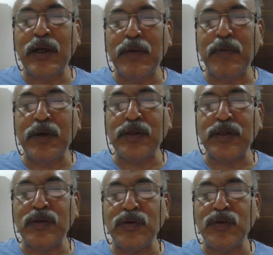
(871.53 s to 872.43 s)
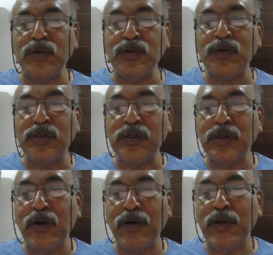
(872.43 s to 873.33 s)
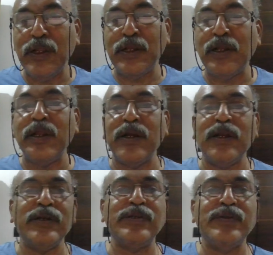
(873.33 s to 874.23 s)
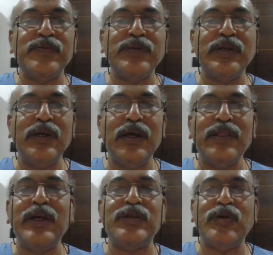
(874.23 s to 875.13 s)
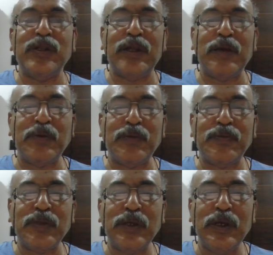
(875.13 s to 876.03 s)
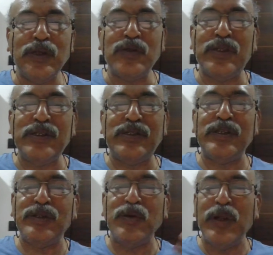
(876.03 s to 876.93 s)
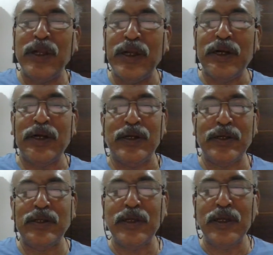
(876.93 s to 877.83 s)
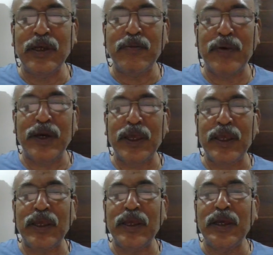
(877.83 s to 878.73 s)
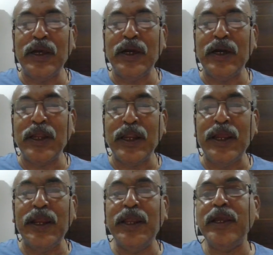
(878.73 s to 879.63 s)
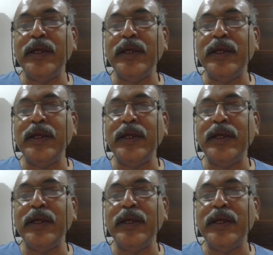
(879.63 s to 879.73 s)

person who knows little English. That shouldn't happen. So these things you learn by reading